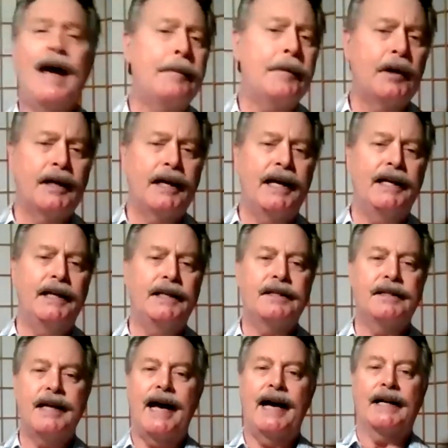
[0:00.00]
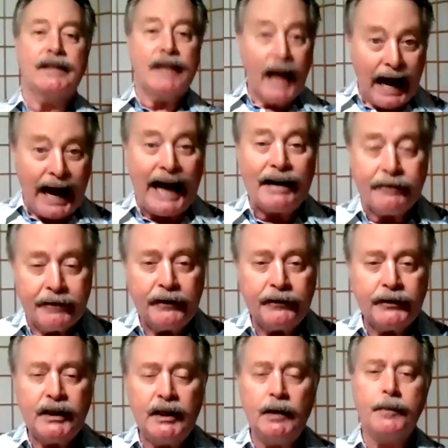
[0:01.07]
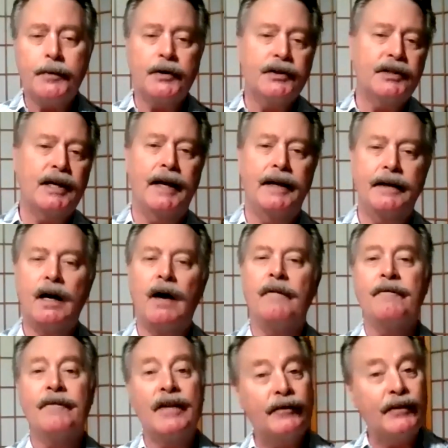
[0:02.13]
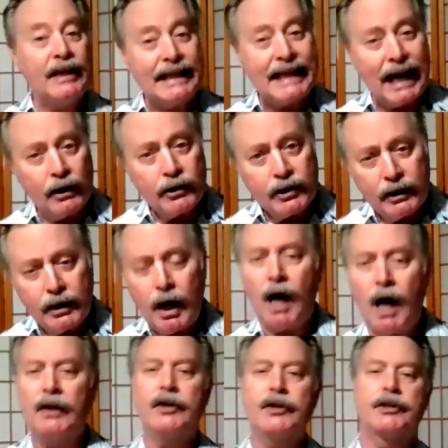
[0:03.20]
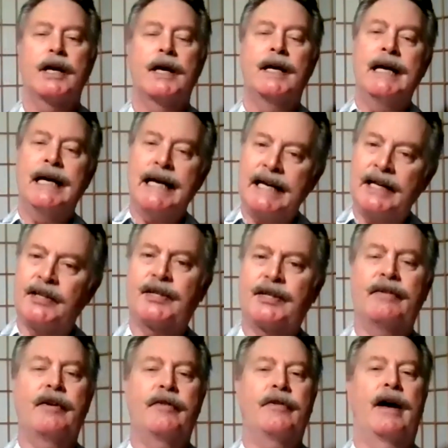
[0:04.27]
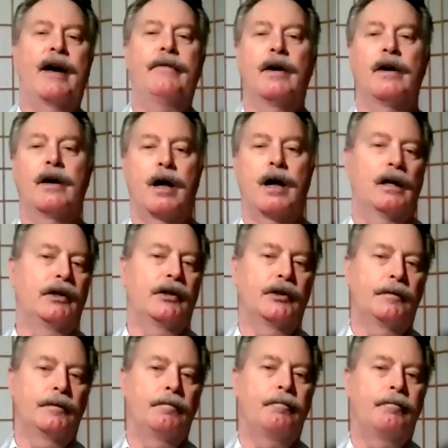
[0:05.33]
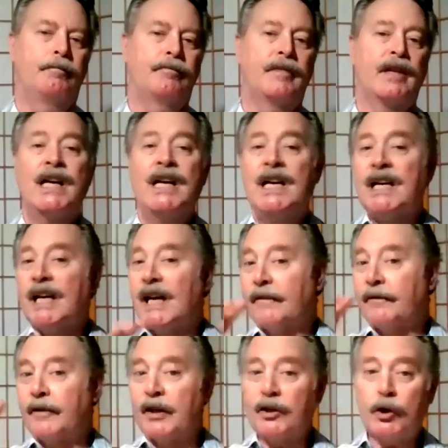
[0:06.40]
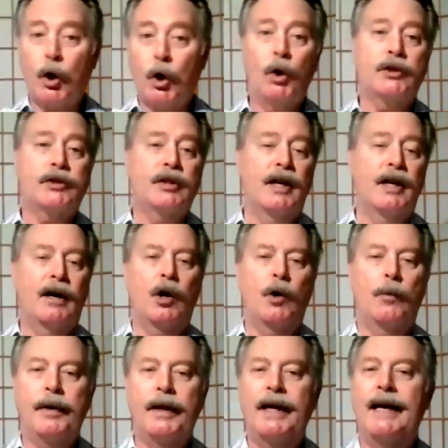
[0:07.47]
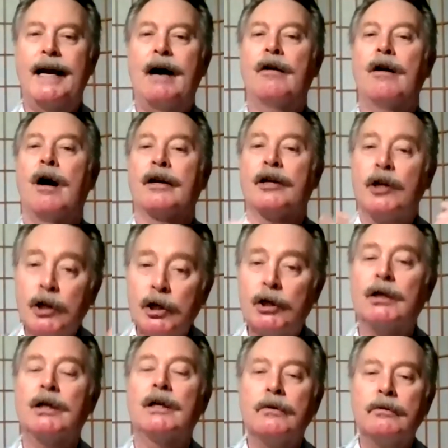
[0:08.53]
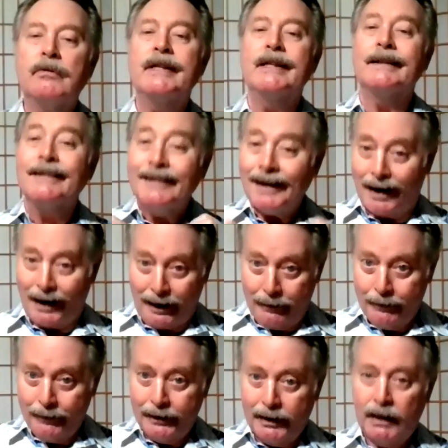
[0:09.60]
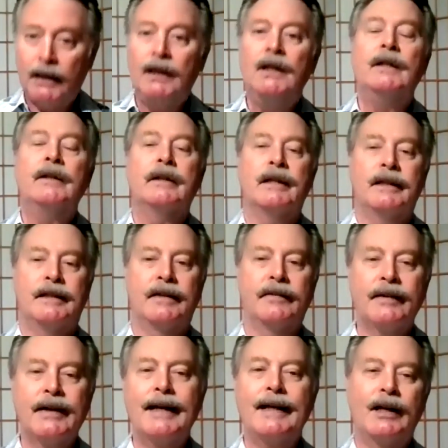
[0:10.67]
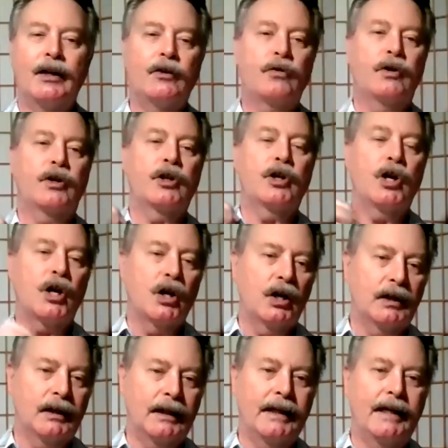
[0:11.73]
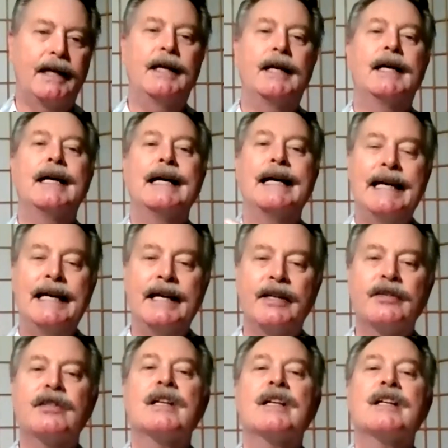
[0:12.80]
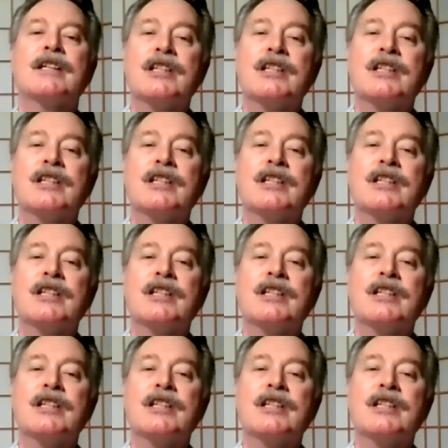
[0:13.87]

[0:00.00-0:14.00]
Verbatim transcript: Capital gains tax at fifteen percent of fifty thousand dollars is seven thousand five hundred dollars. If this whole scenario played out on current real time, the dividend interest currently is